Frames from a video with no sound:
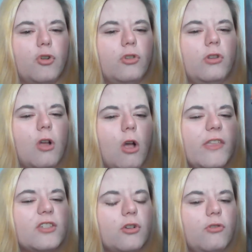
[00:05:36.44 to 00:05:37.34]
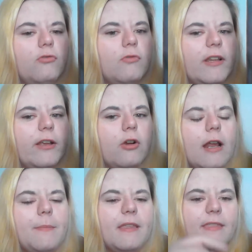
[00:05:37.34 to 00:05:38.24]
all these really
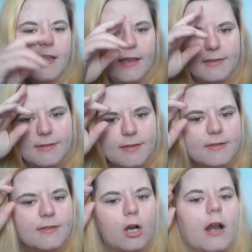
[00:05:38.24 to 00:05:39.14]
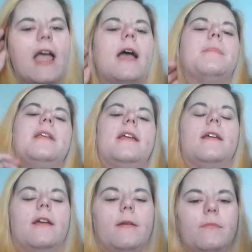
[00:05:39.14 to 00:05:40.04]
creepy things start happening.
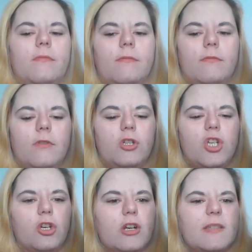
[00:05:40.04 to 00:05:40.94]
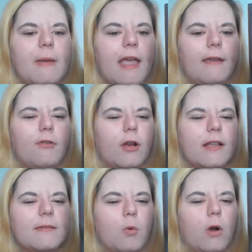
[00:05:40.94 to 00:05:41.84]
The children's behavior
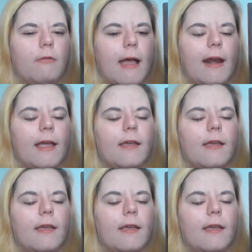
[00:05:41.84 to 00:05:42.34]
gets more erratic.